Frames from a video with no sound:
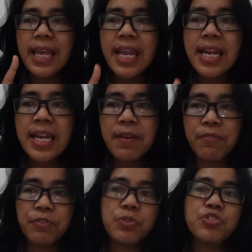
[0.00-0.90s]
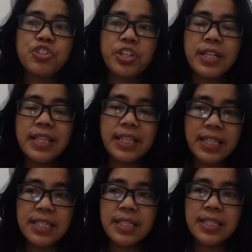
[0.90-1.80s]
in the future that
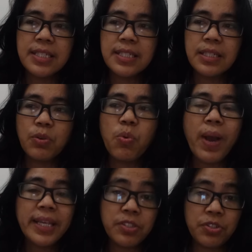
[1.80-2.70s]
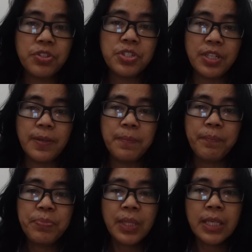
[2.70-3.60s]
is quite certain.
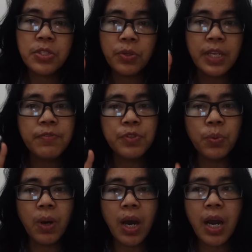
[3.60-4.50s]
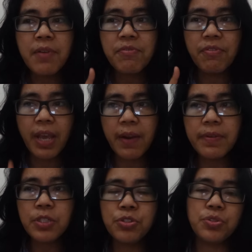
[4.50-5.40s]
So if you are
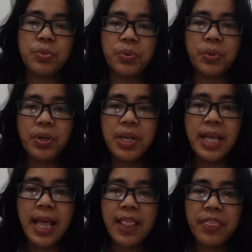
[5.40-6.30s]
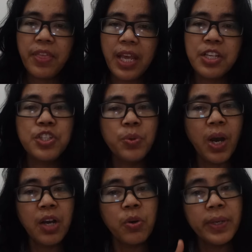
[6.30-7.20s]
very sure that you
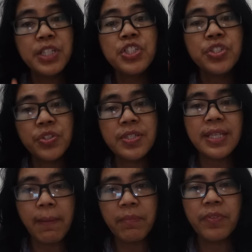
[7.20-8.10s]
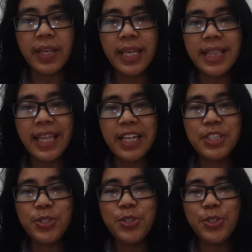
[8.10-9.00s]
are going to do something,
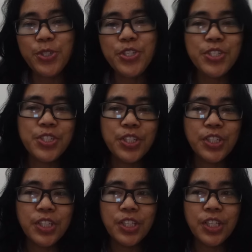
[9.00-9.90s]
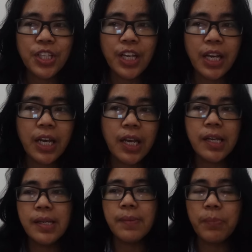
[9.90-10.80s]
then you use a
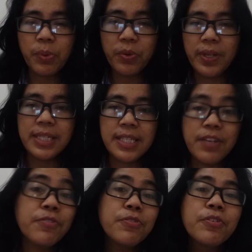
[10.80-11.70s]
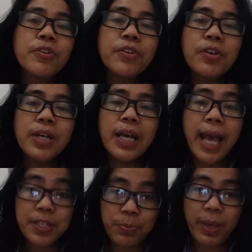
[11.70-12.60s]
progressive
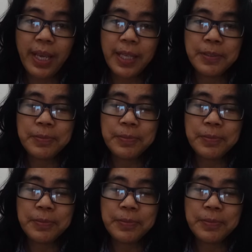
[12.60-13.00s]
aspect.